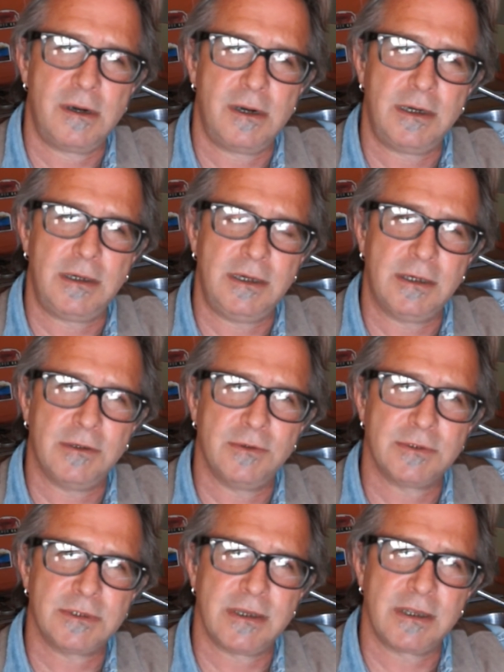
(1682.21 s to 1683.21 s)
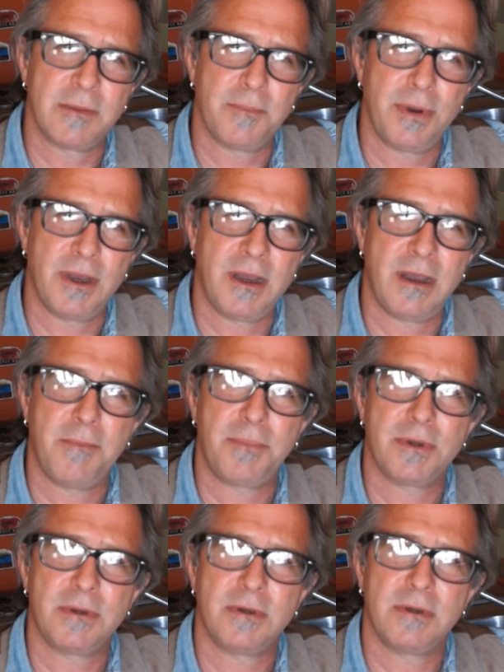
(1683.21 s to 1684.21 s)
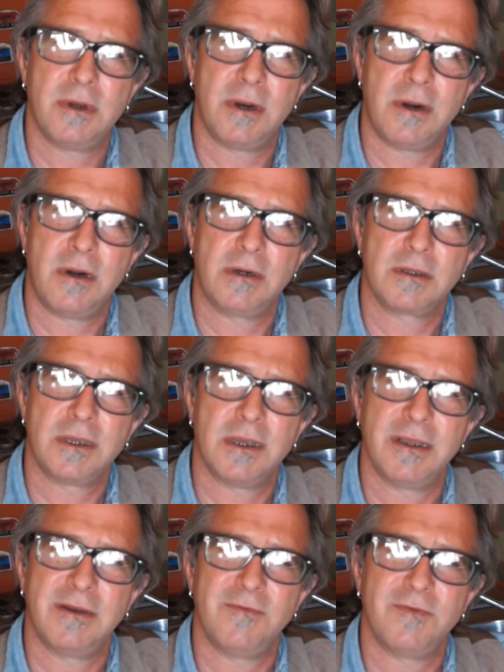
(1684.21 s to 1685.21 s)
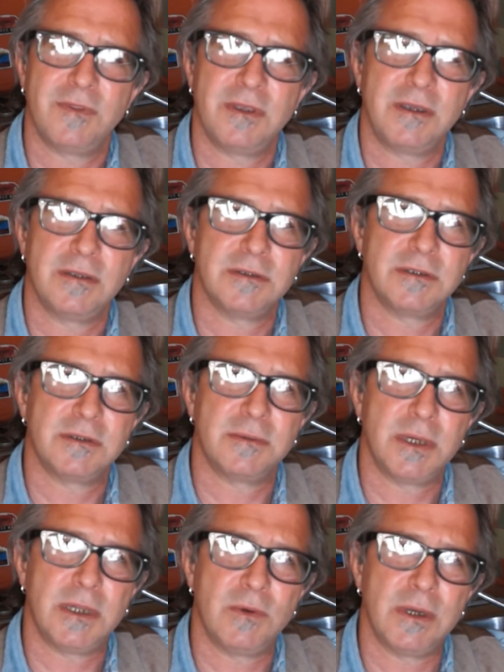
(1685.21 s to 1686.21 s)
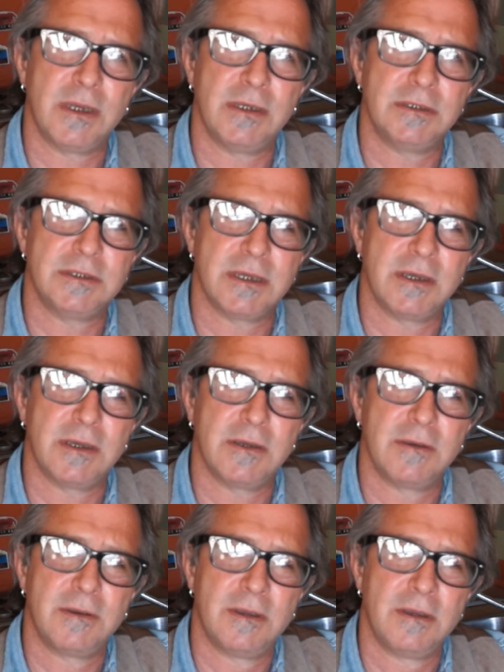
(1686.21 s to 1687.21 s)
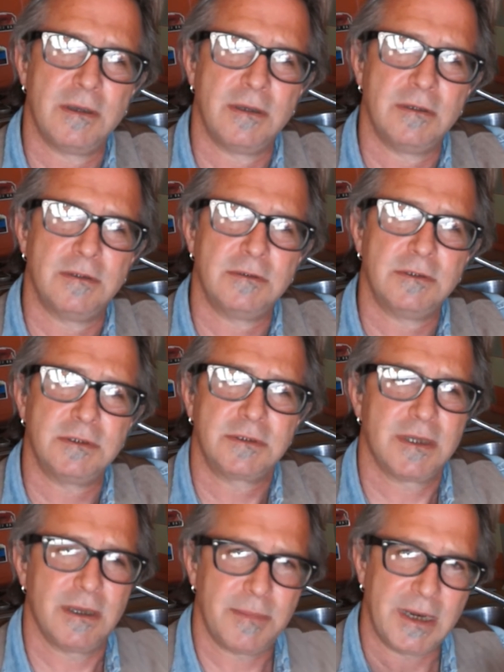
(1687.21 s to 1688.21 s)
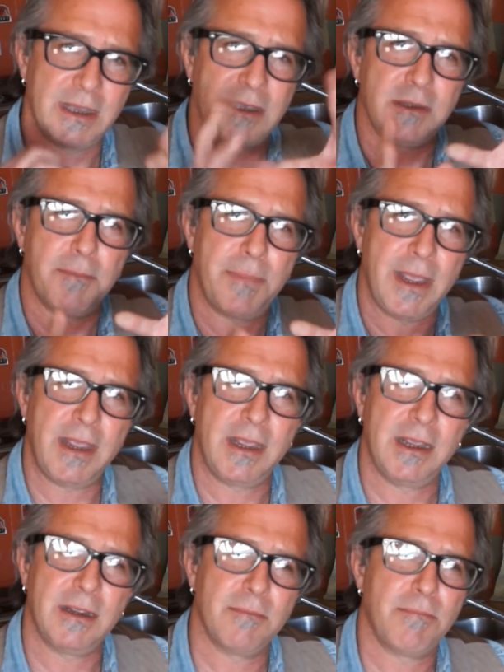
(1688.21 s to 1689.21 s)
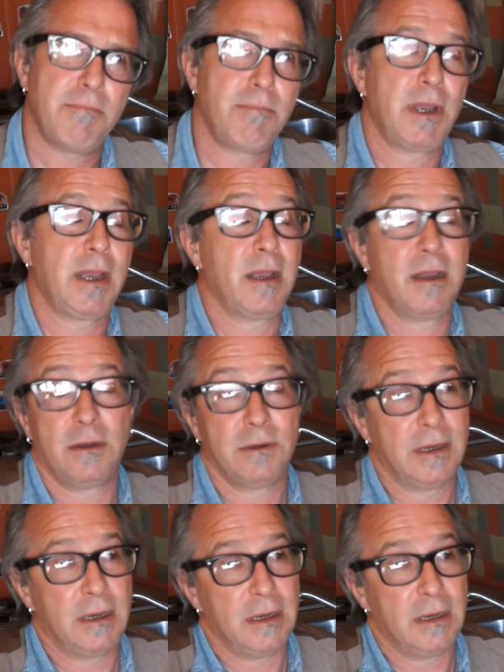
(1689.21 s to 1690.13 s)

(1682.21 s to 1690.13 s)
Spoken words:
It was like a pop art kind of thing in so many ways. Just coming at you, bang, pow.